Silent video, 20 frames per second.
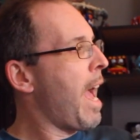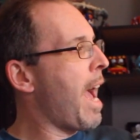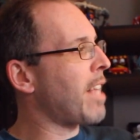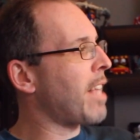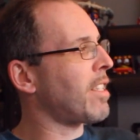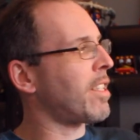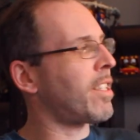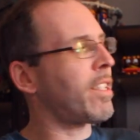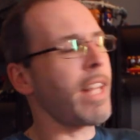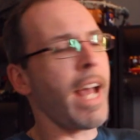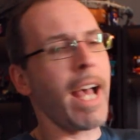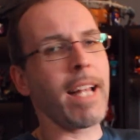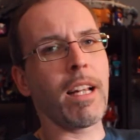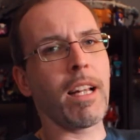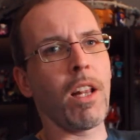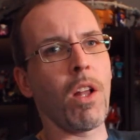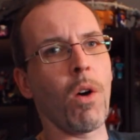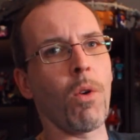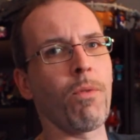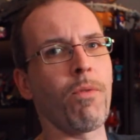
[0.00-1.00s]
As a
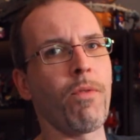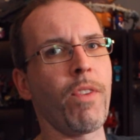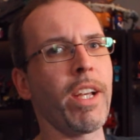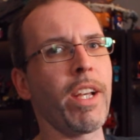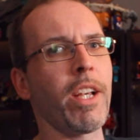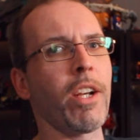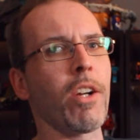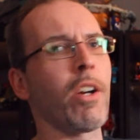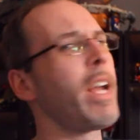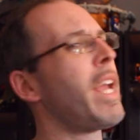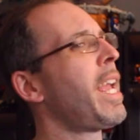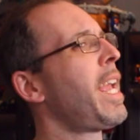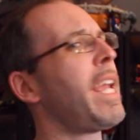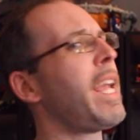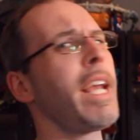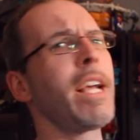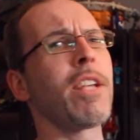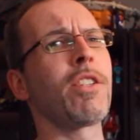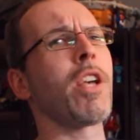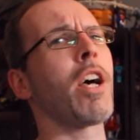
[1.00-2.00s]
standalone figure,
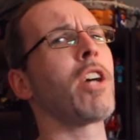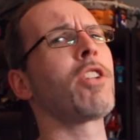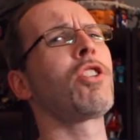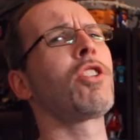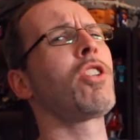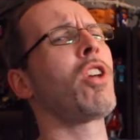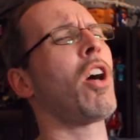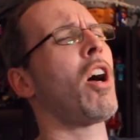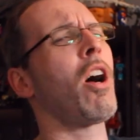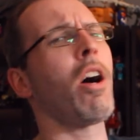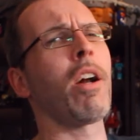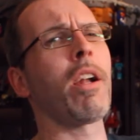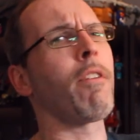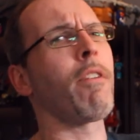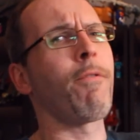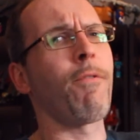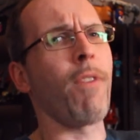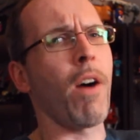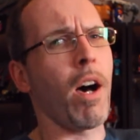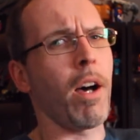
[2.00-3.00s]
he is a ton
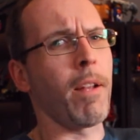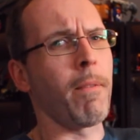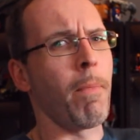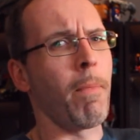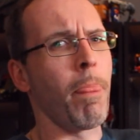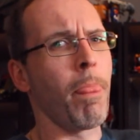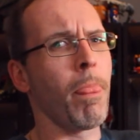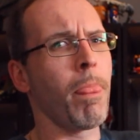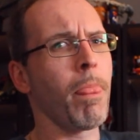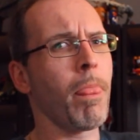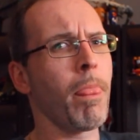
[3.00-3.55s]
of fun.